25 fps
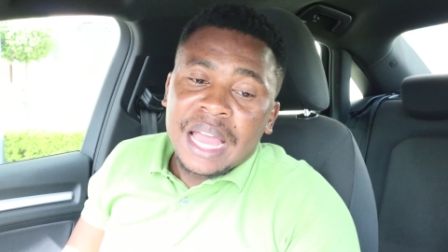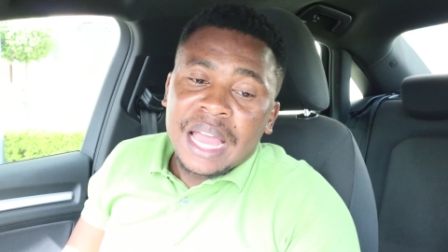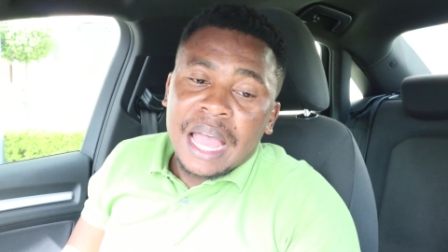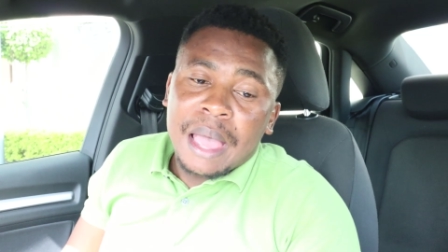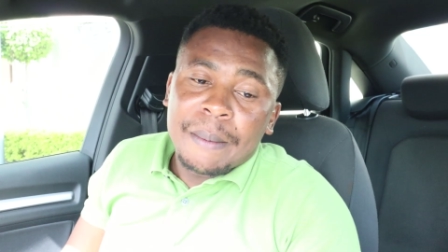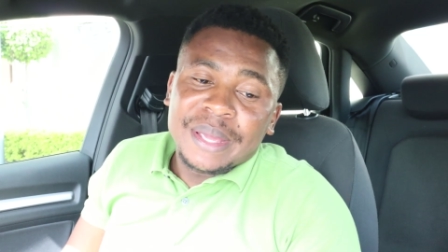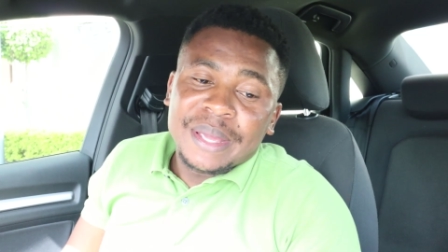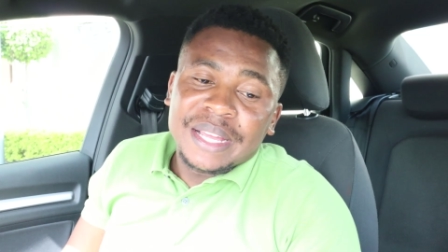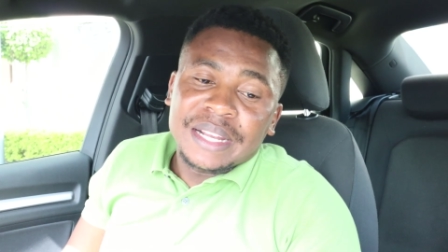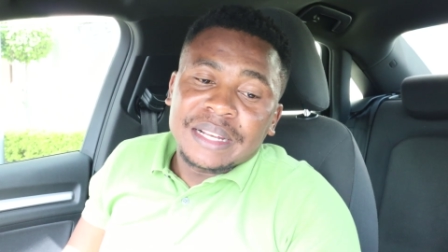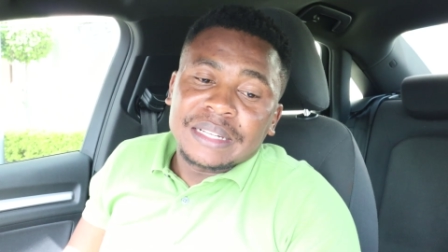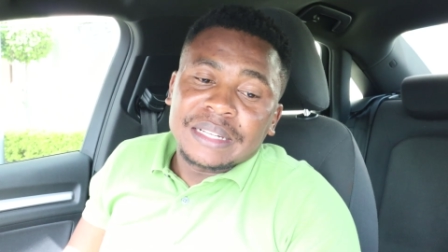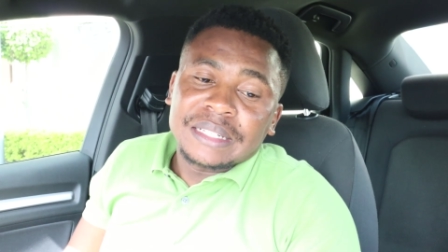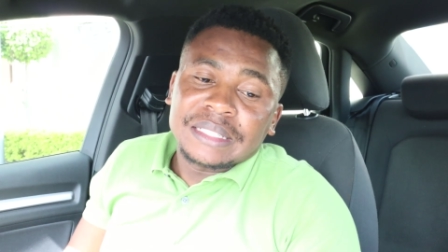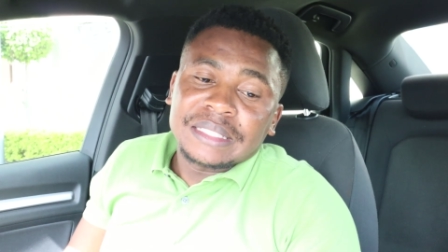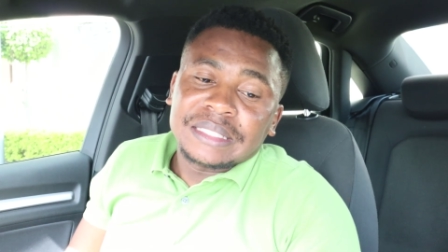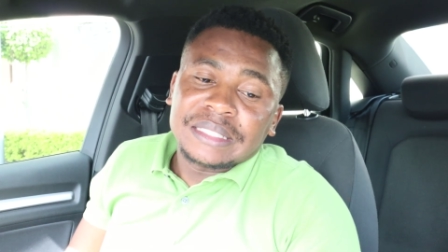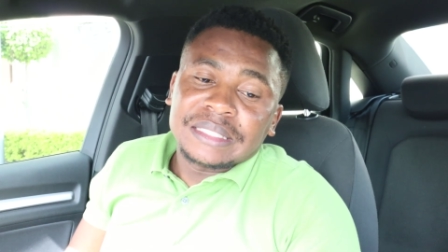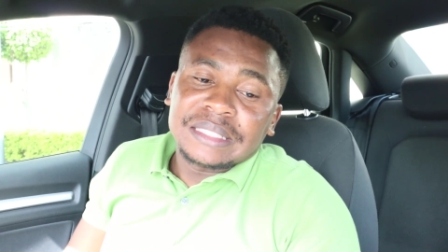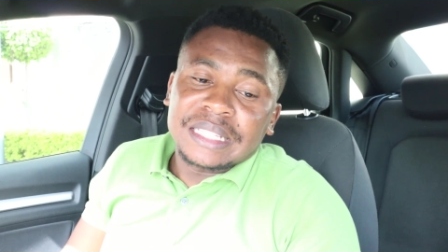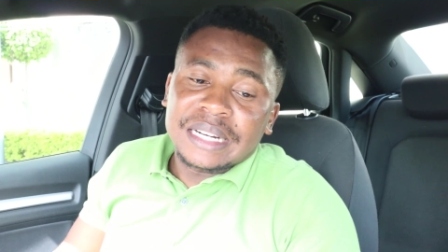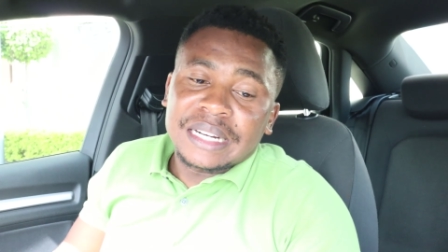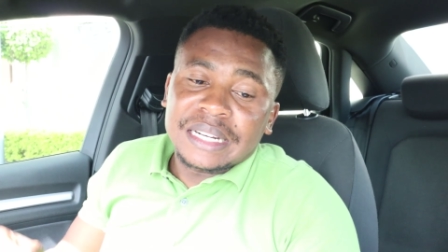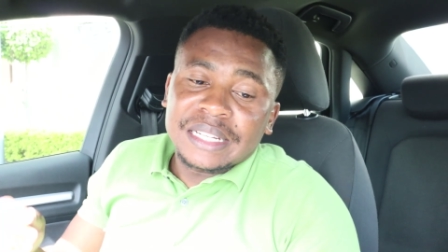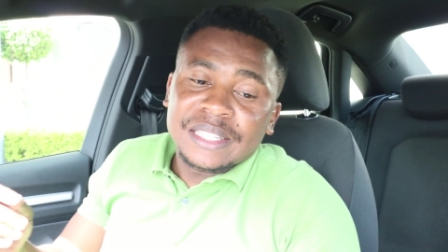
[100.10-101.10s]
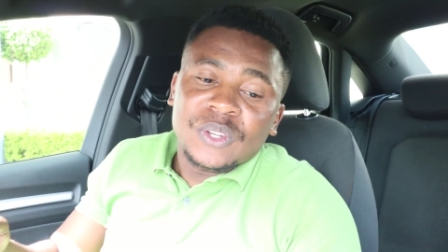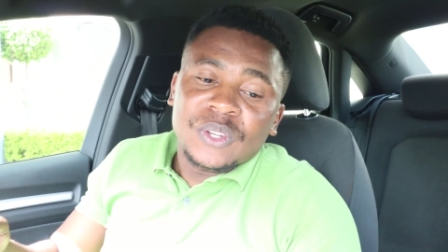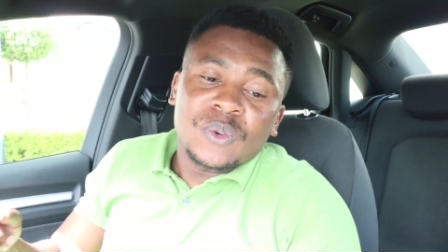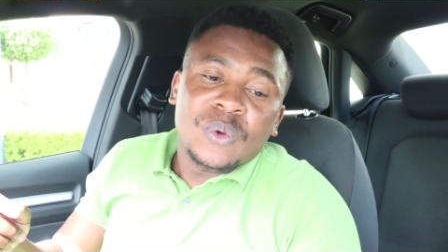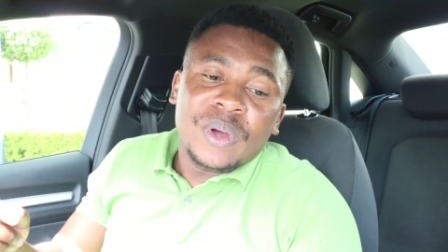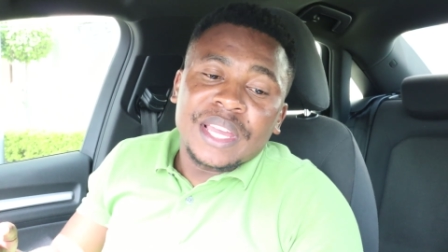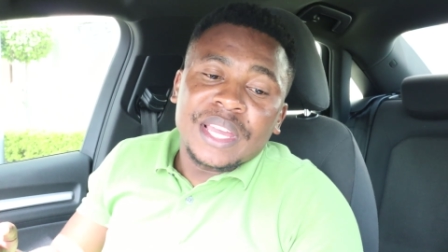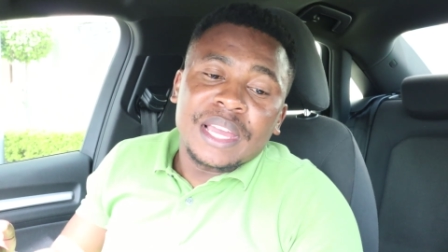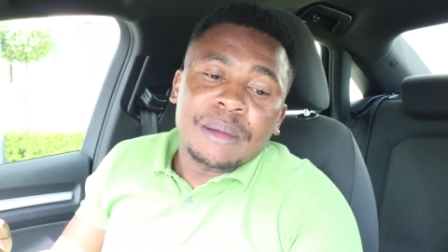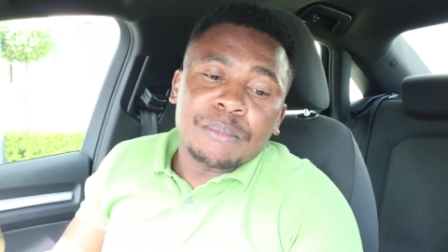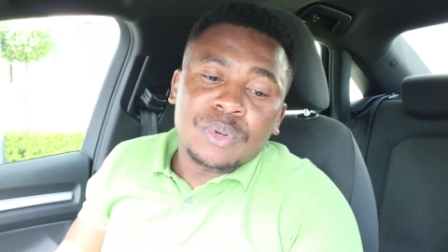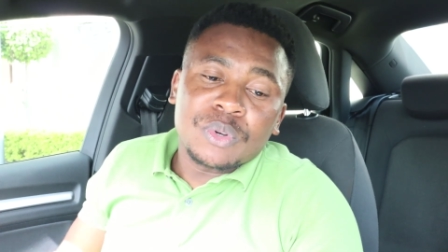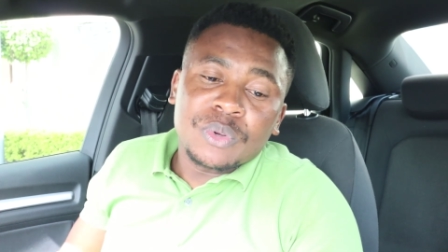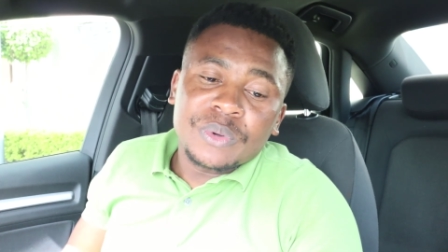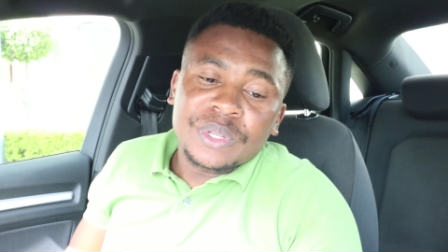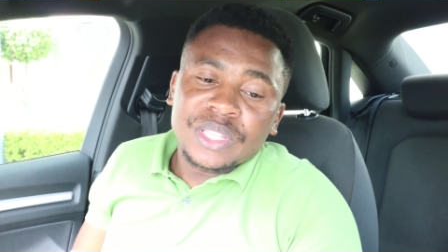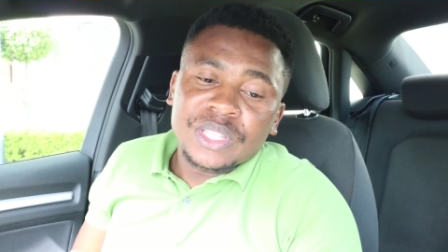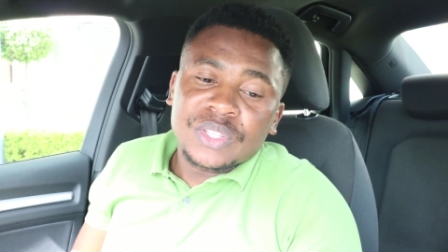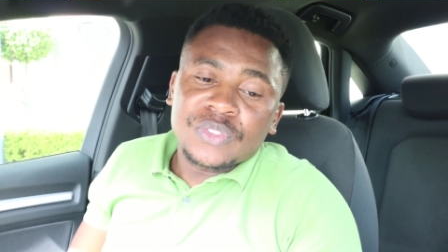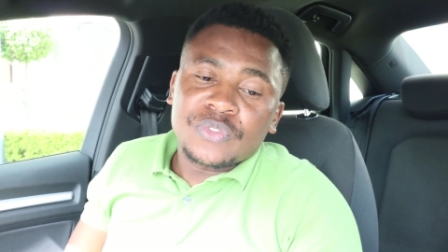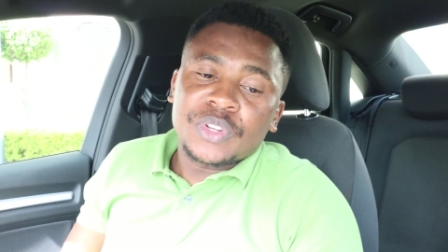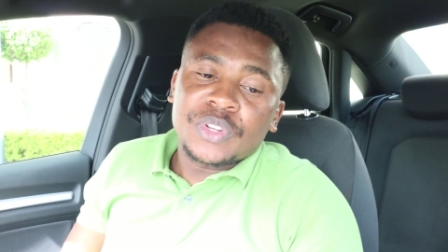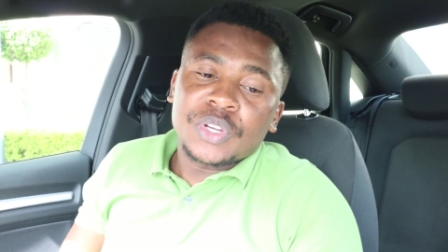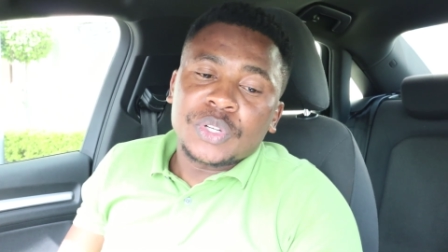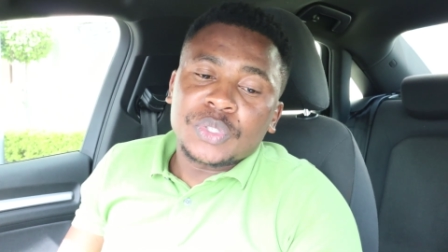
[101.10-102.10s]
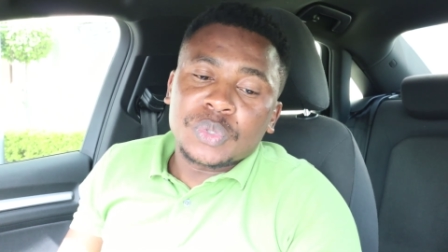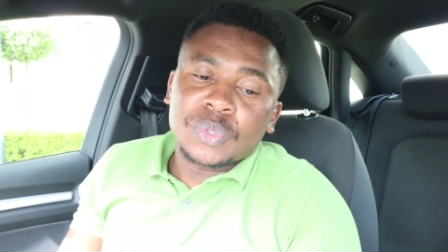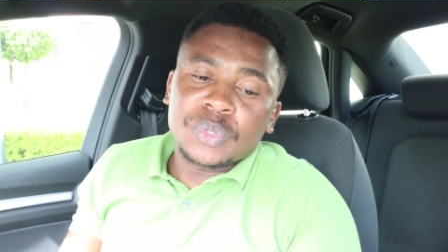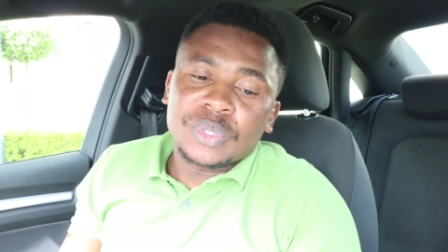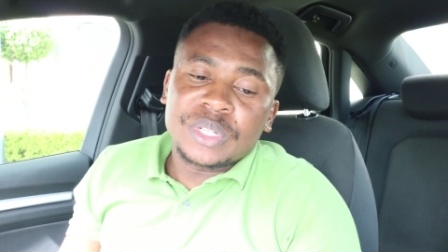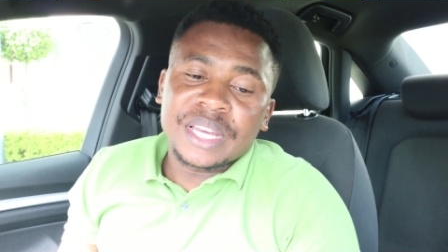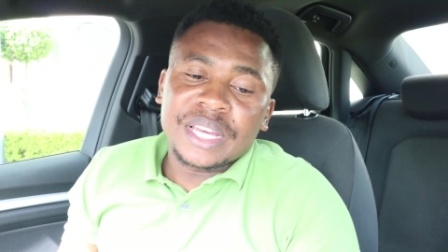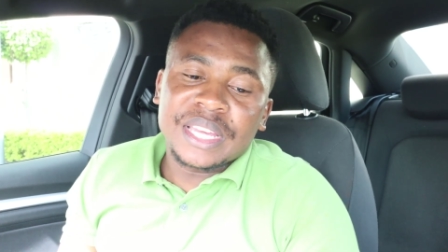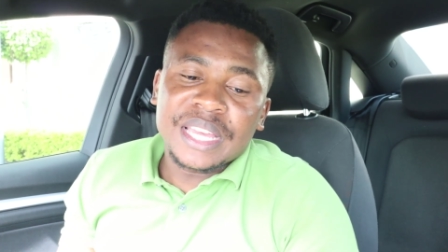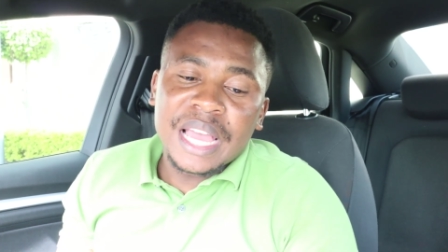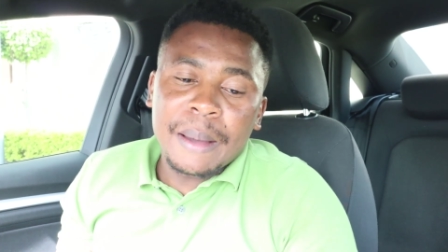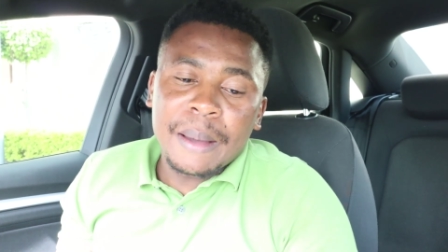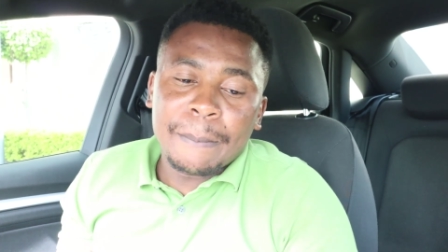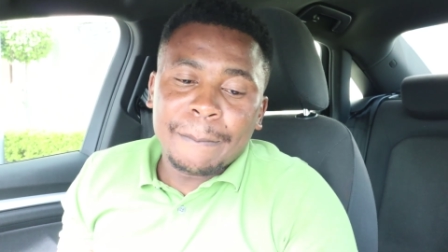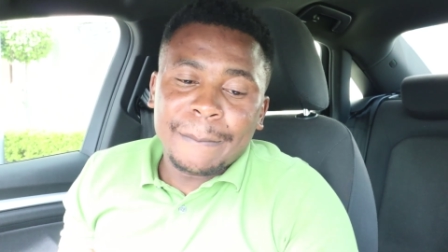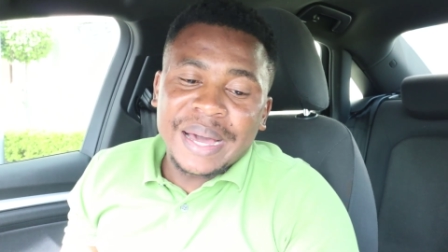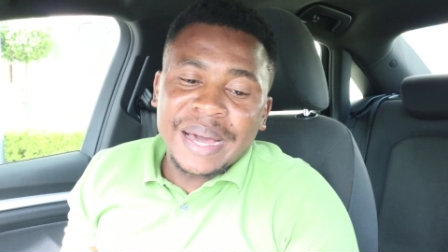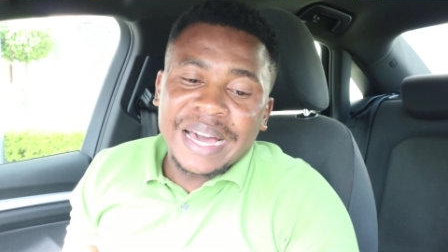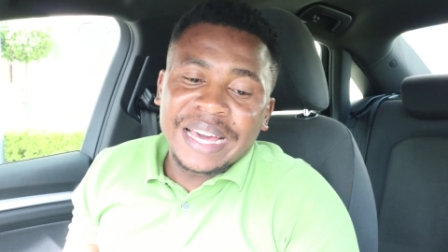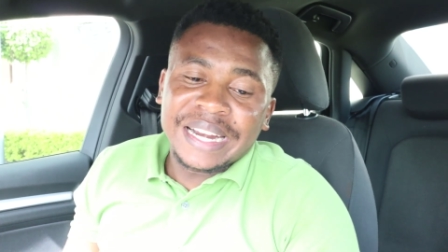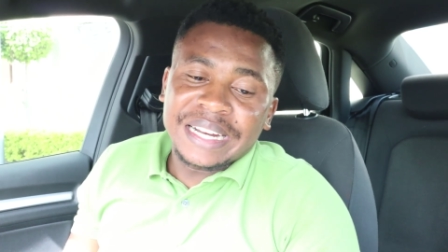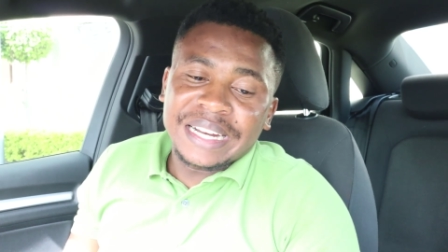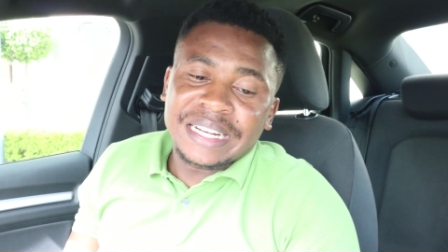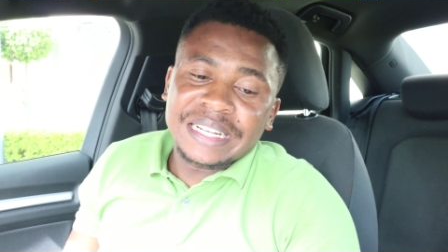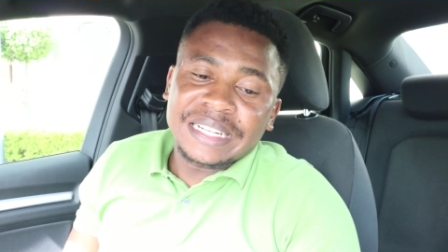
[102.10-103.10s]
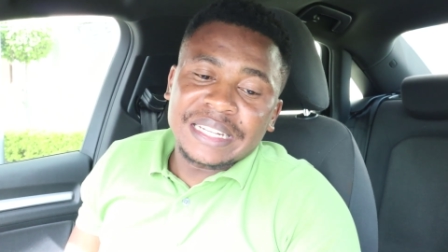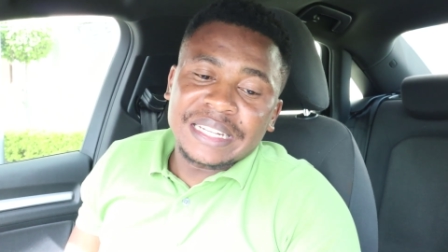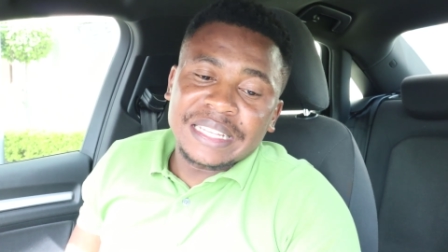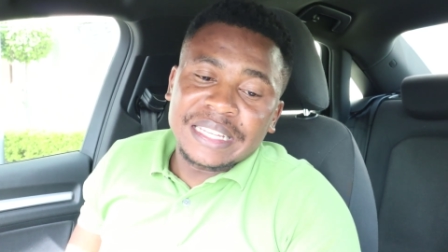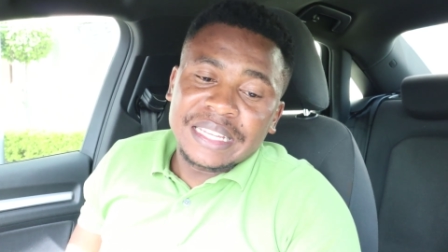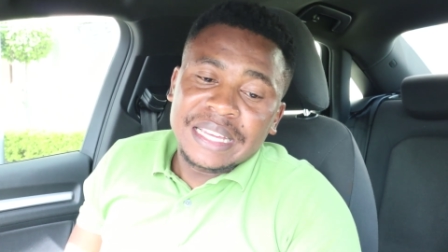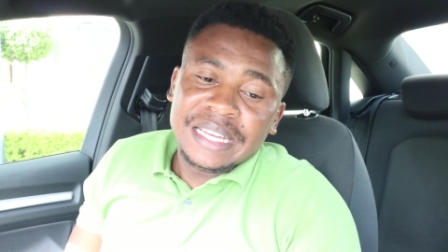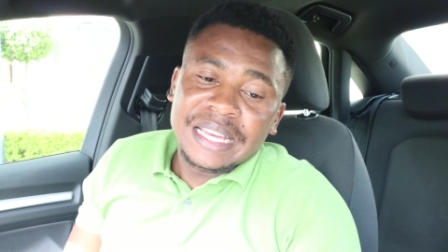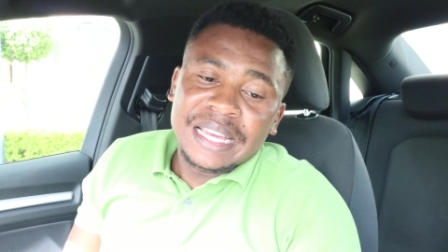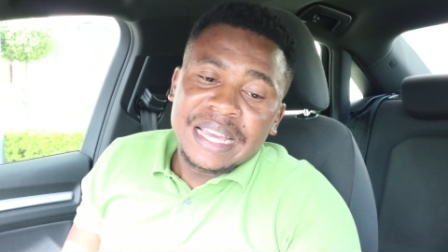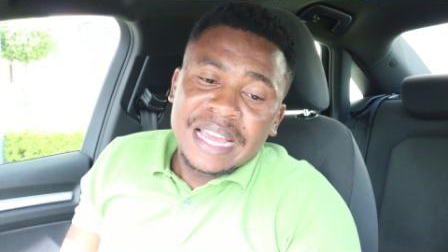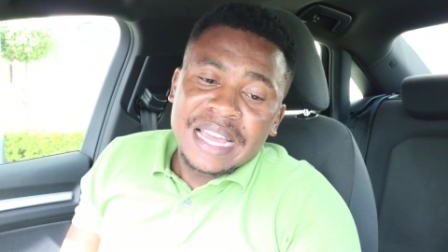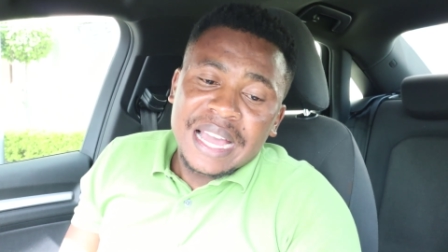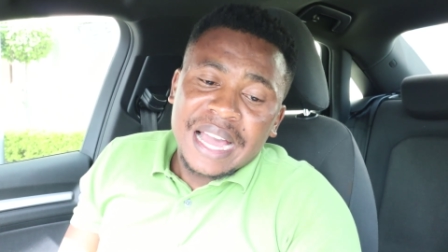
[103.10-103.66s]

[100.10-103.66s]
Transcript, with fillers: I mean, the reason why I'm doing this video today, apparently